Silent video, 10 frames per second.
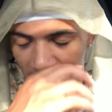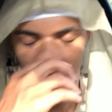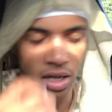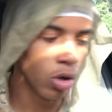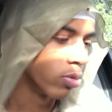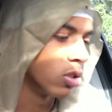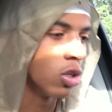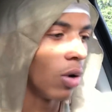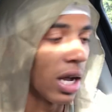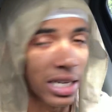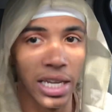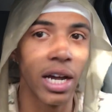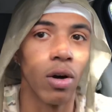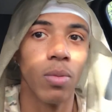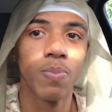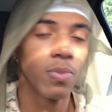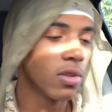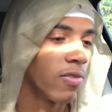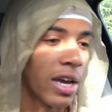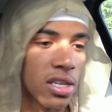I opened the door, I get out
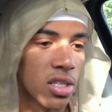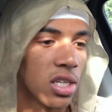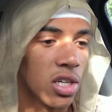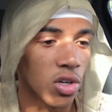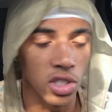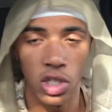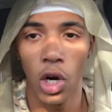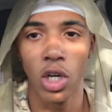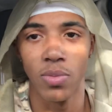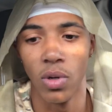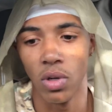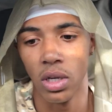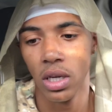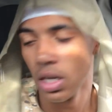fast as hell because the car's smoking.